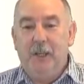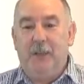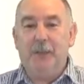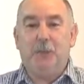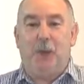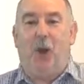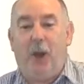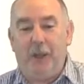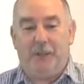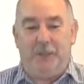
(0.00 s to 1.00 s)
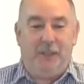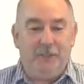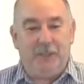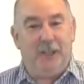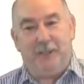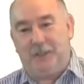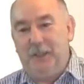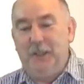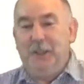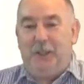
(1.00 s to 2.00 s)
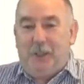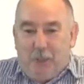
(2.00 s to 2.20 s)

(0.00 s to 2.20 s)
And that's where ice, NSAIDs, your